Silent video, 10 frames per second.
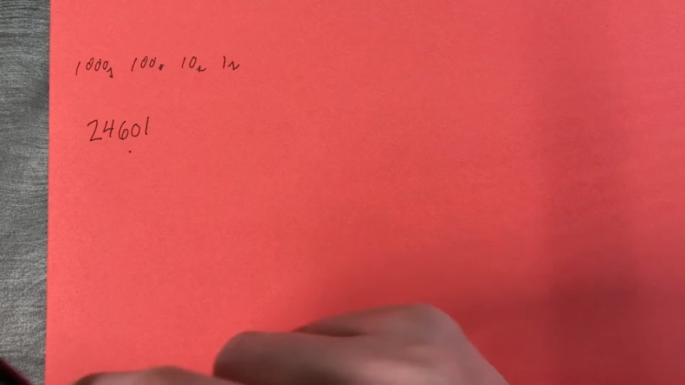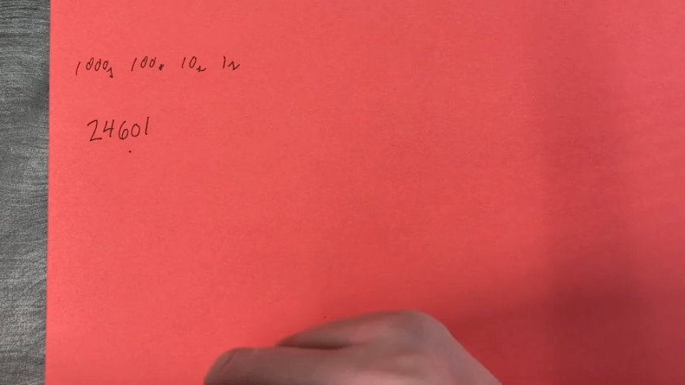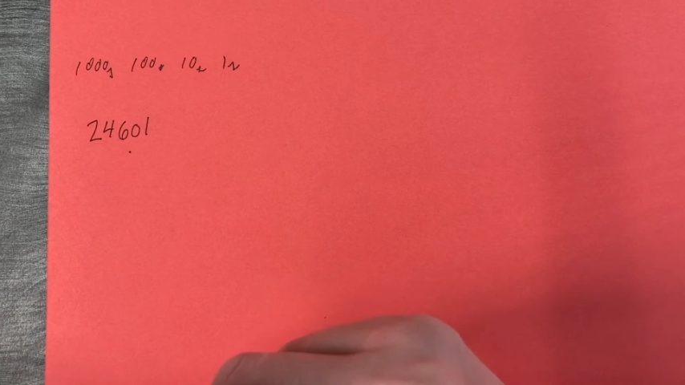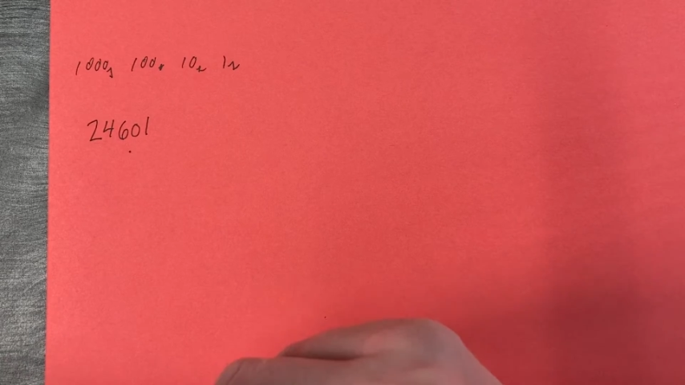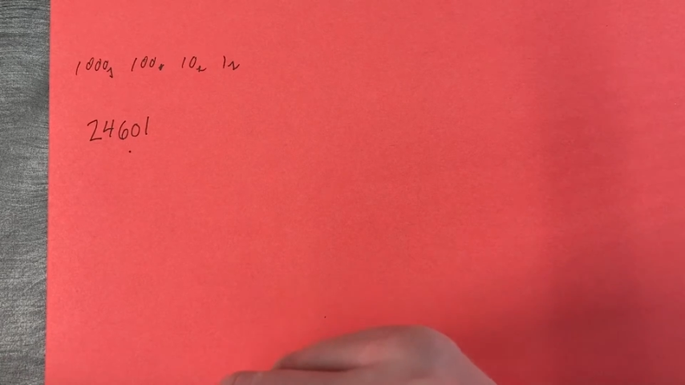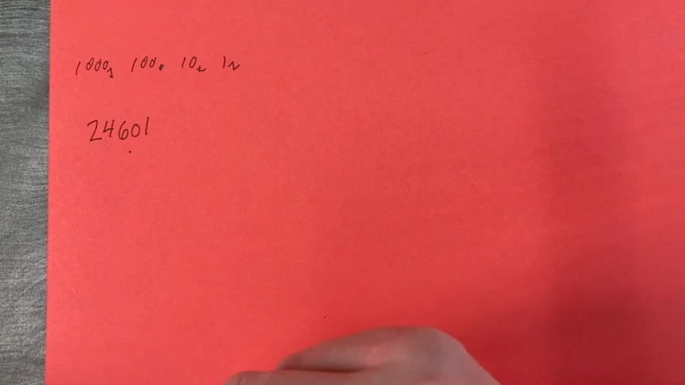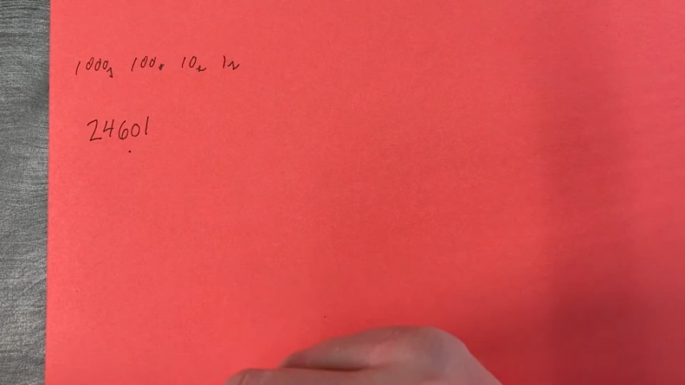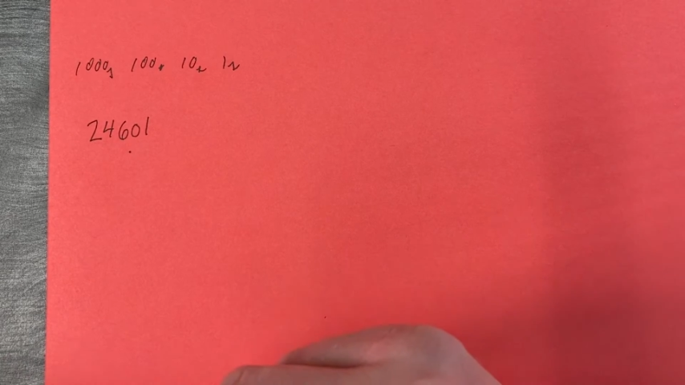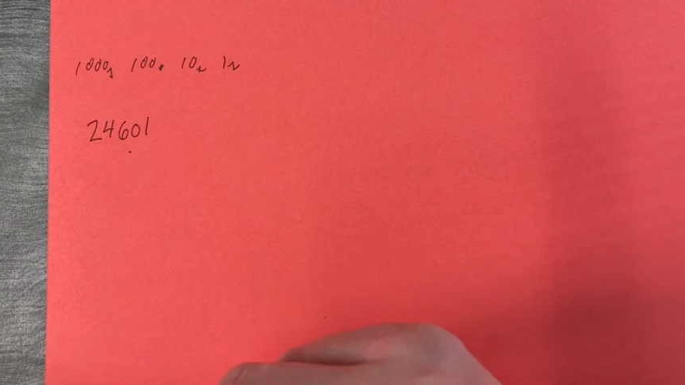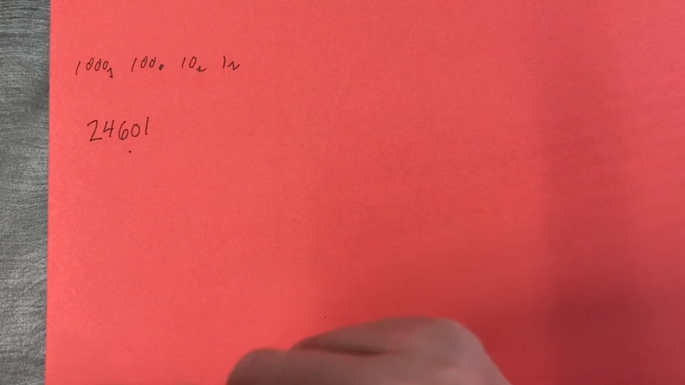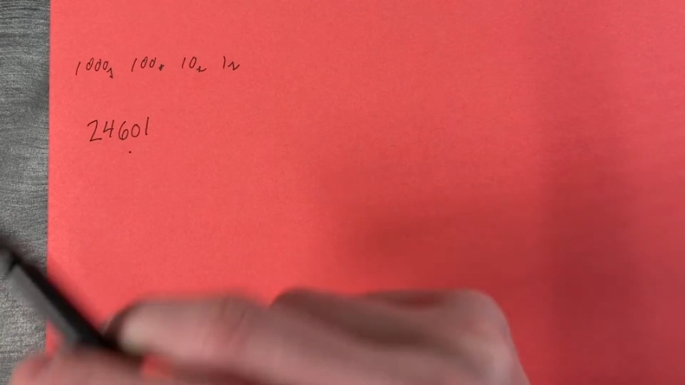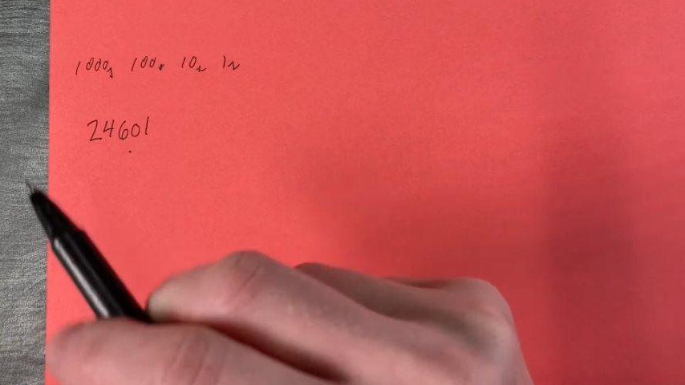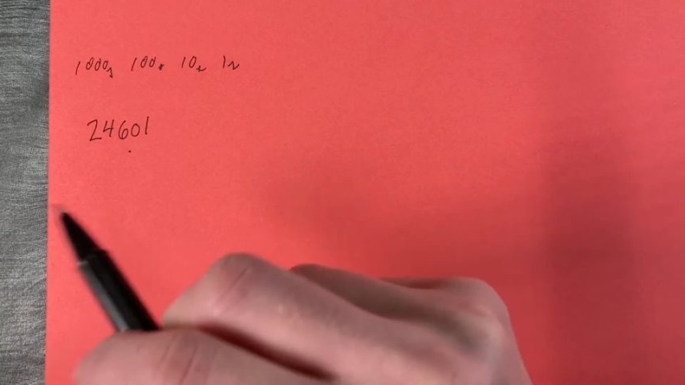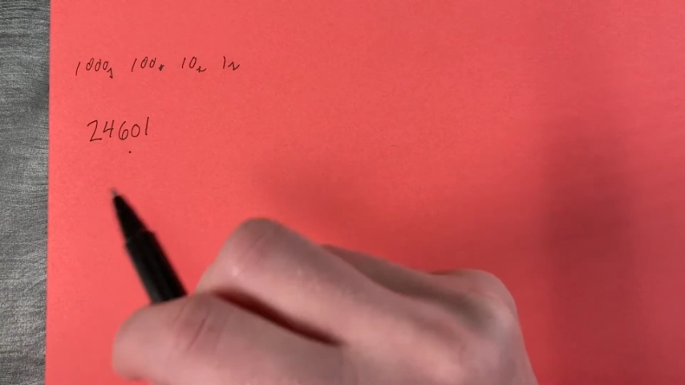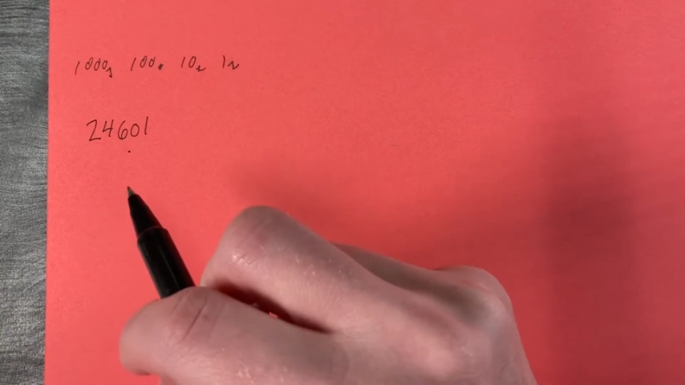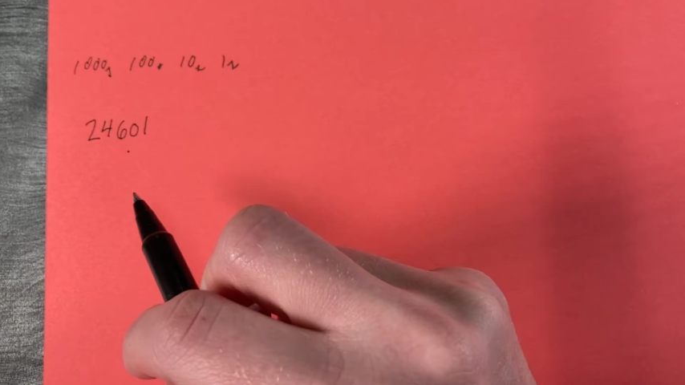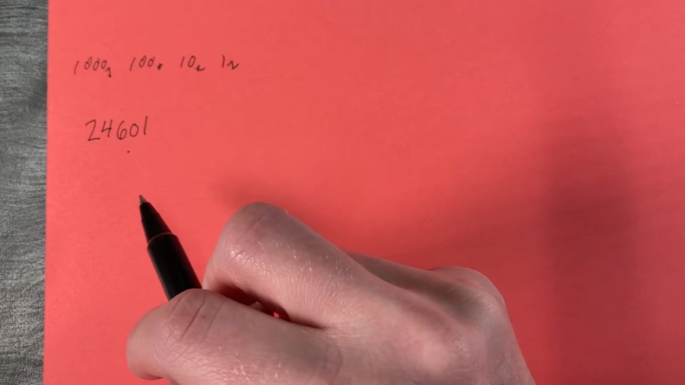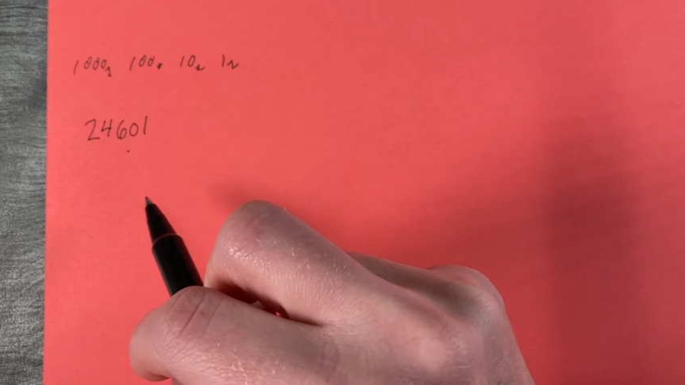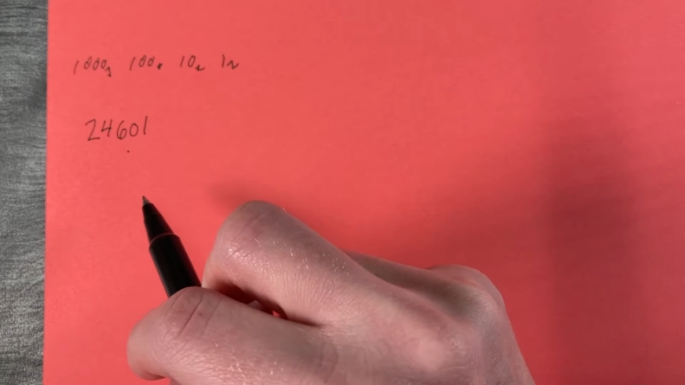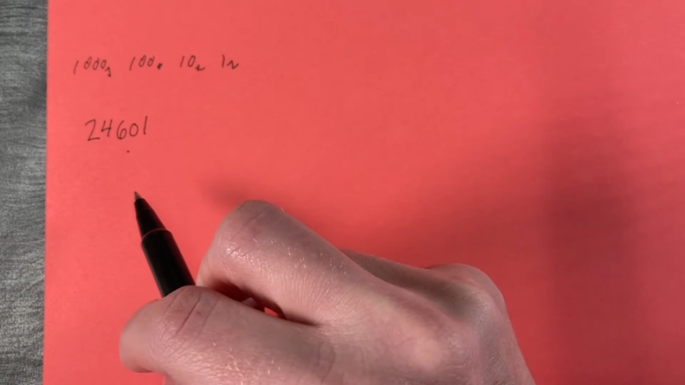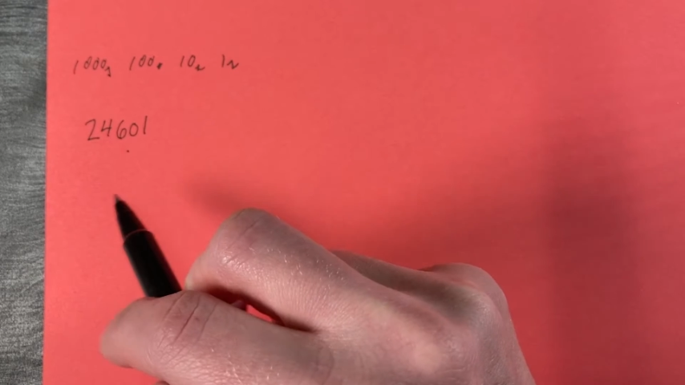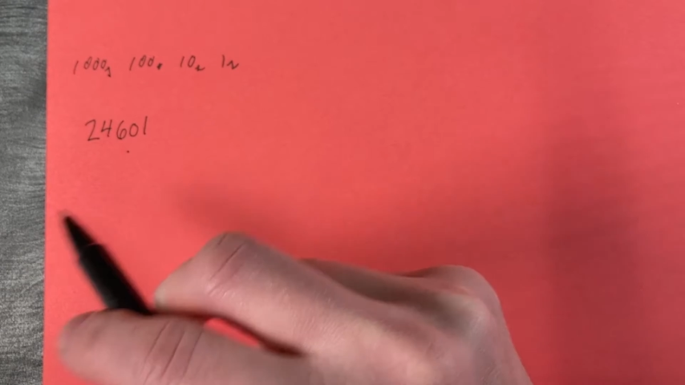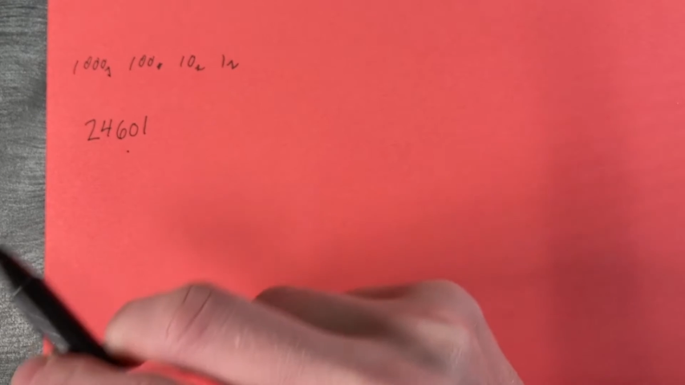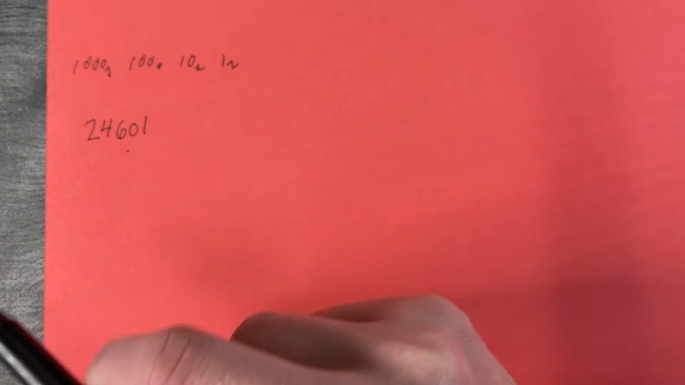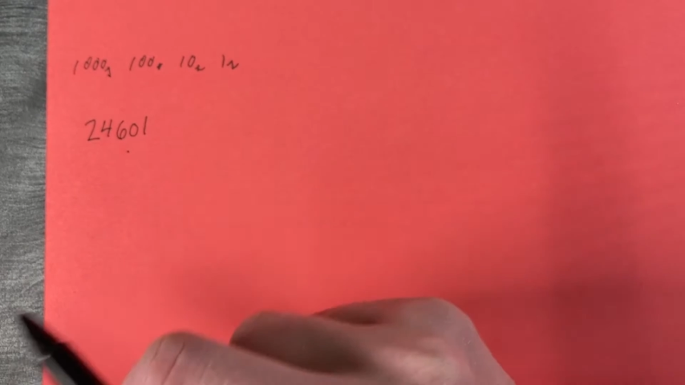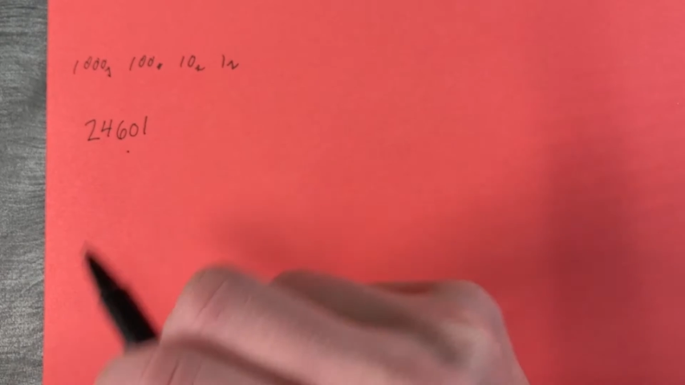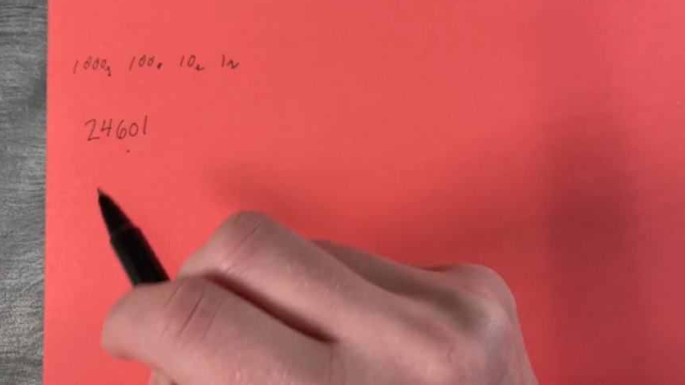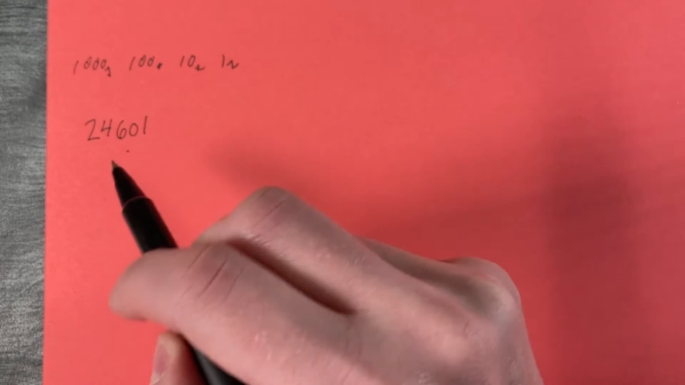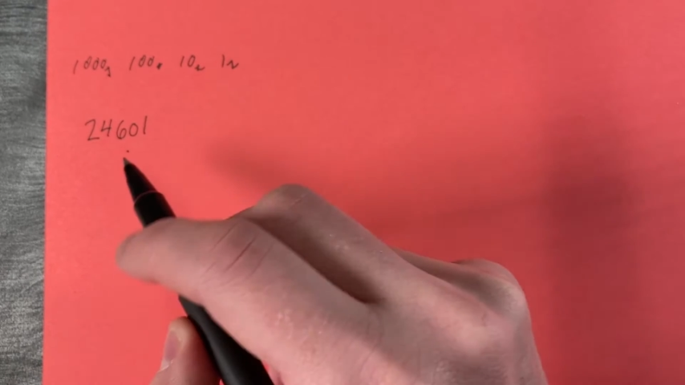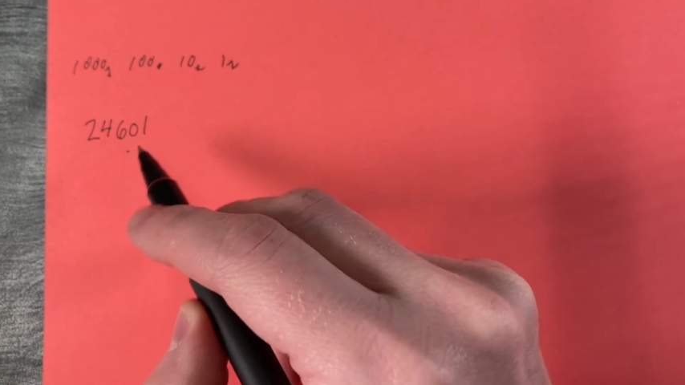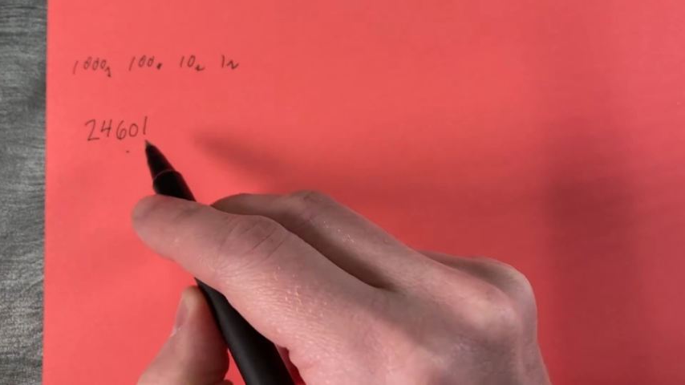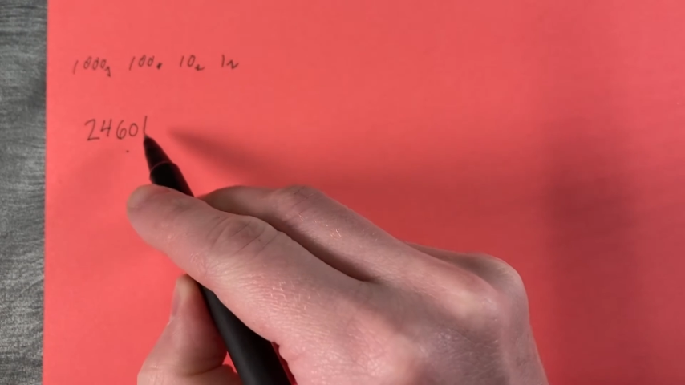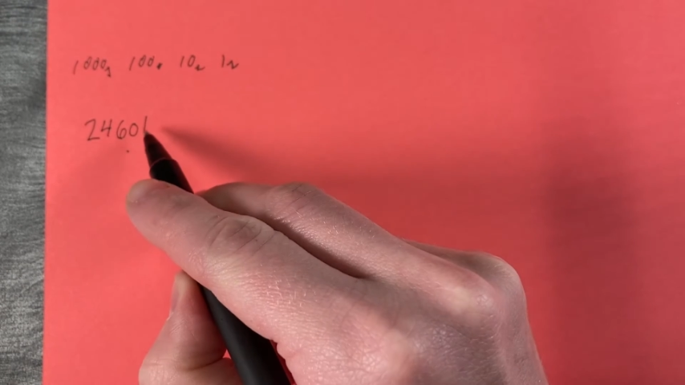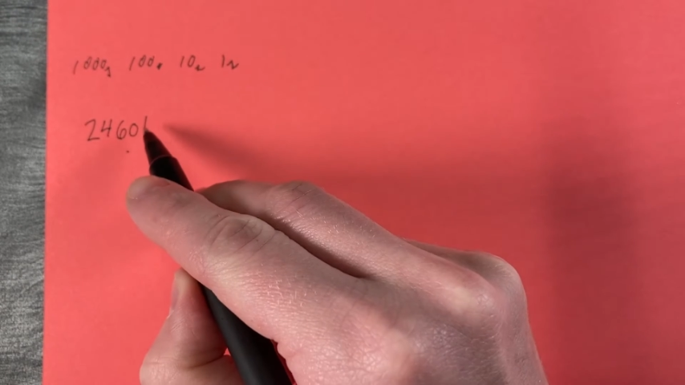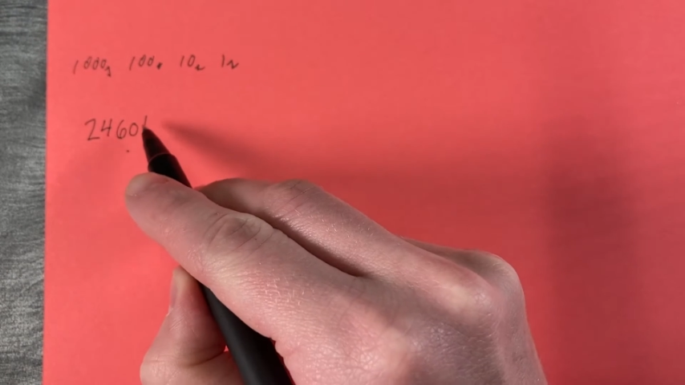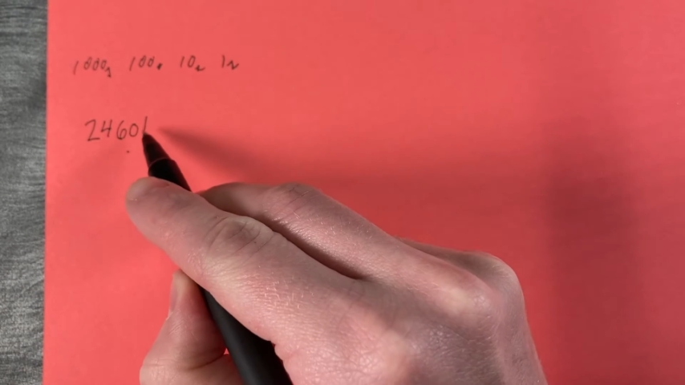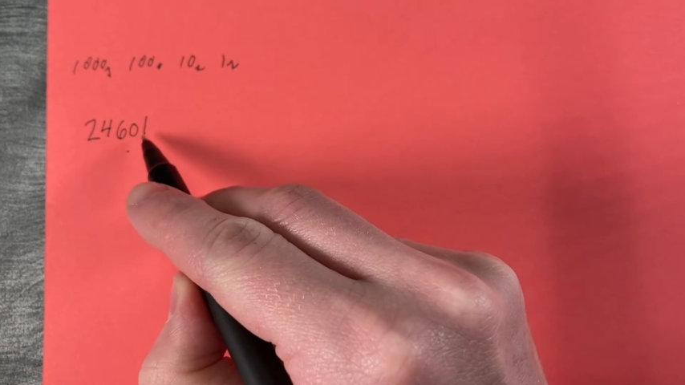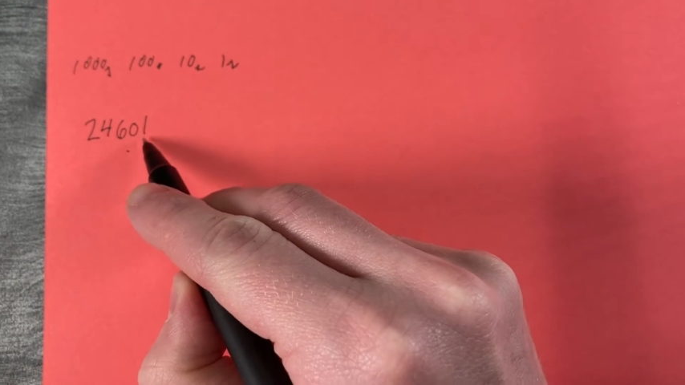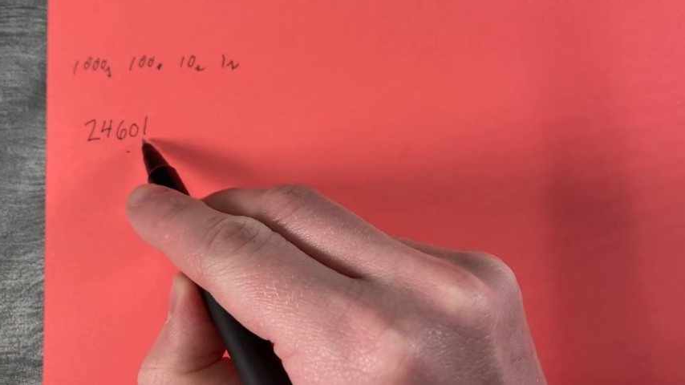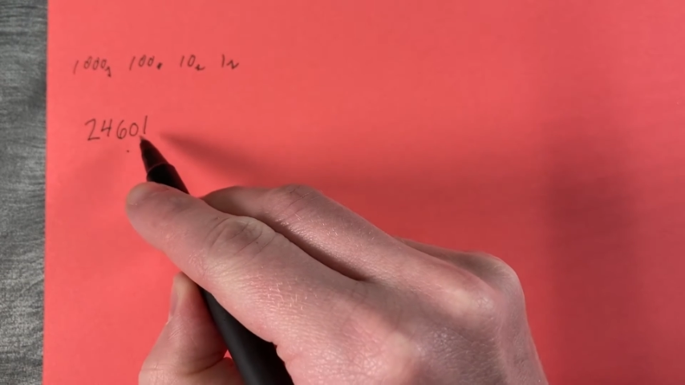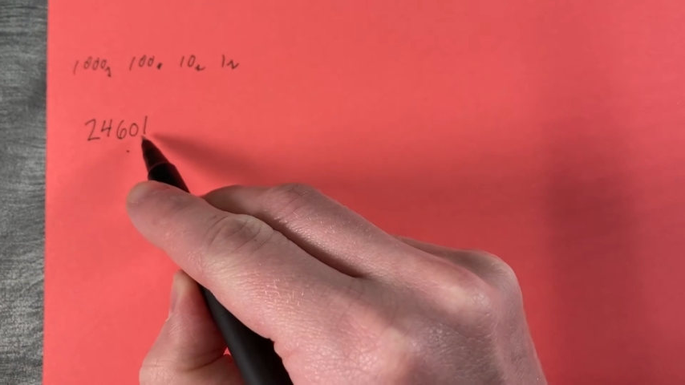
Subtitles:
[unreadable: no face in view]